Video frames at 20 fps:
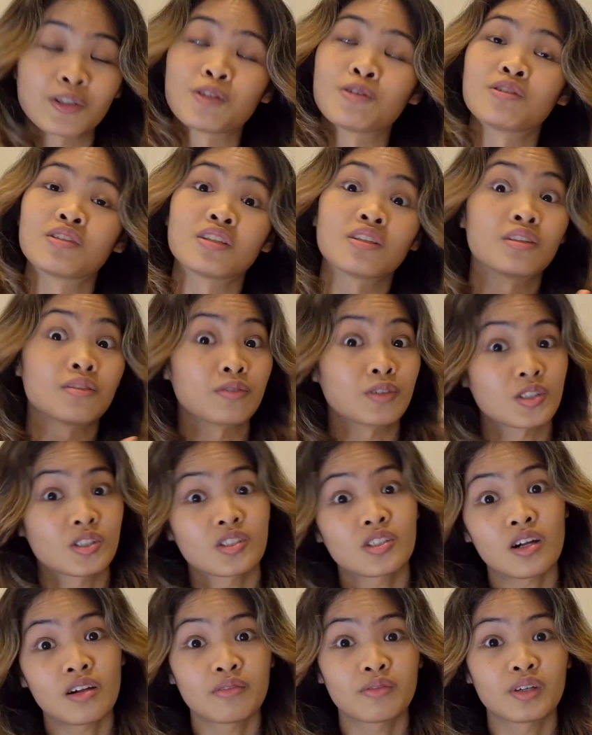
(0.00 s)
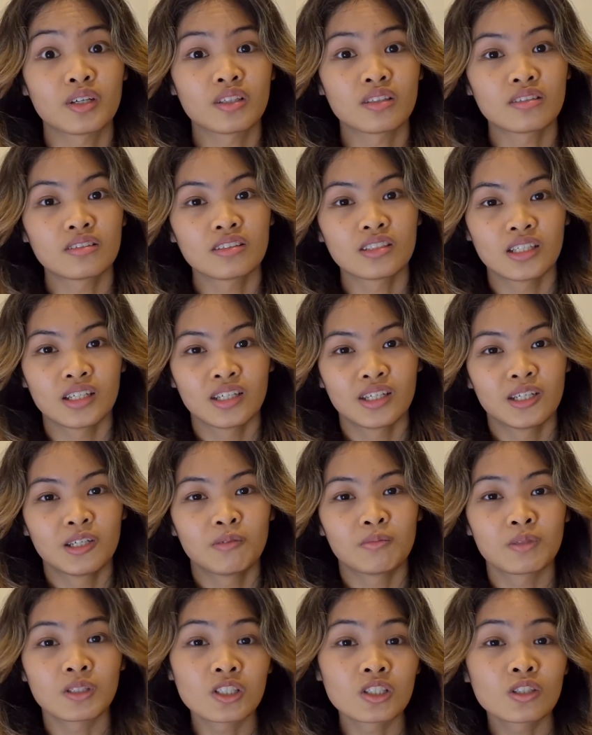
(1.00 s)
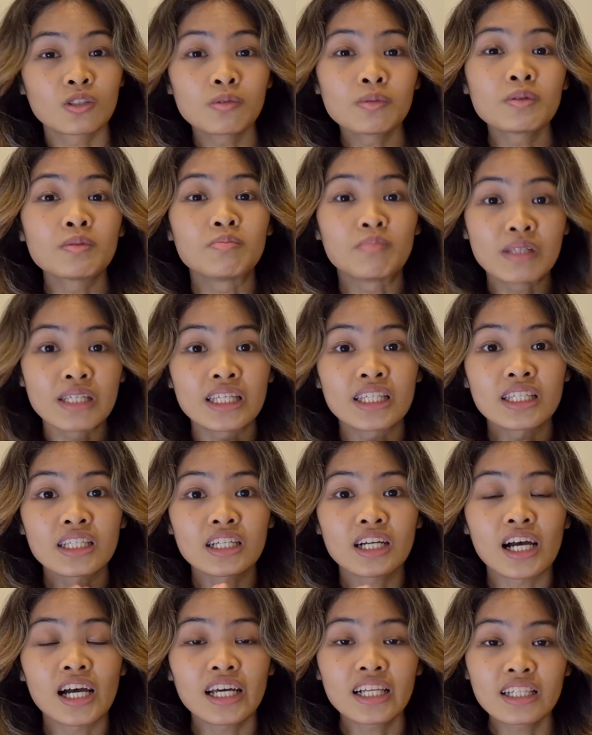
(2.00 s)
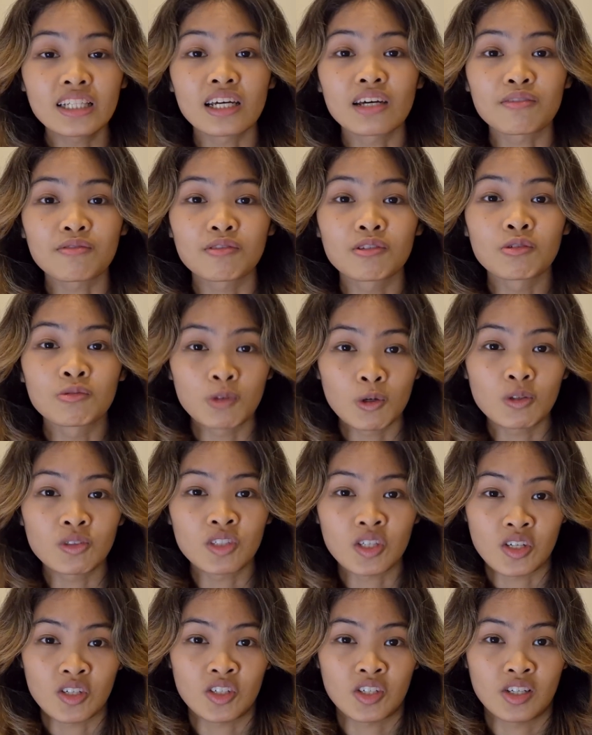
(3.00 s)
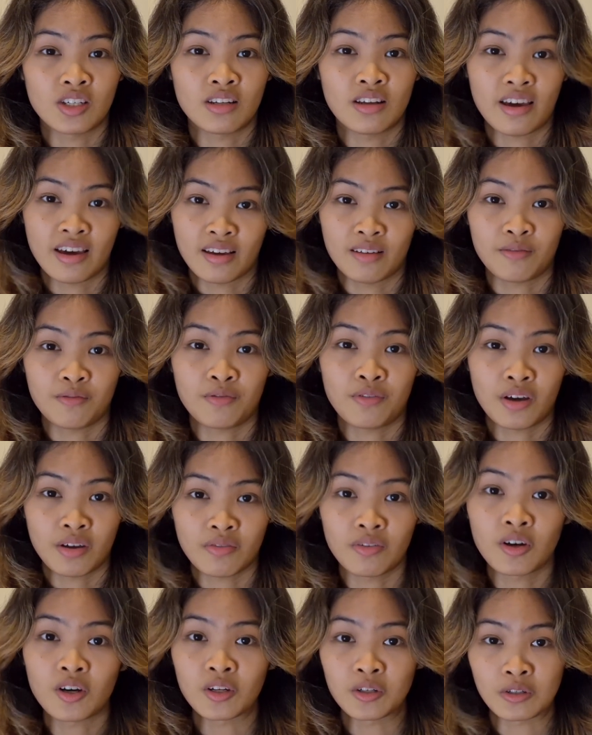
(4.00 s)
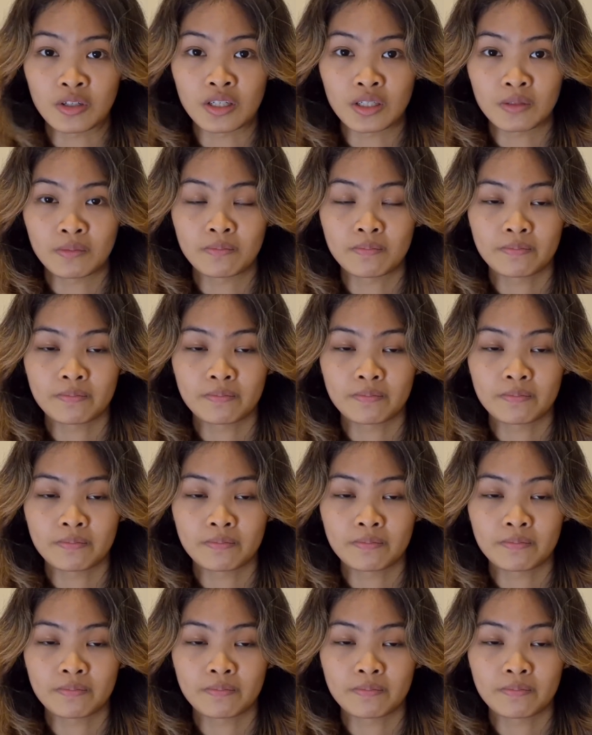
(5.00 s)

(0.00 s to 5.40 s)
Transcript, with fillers: use a different solvent. But stupid me, I left the rotation at 500.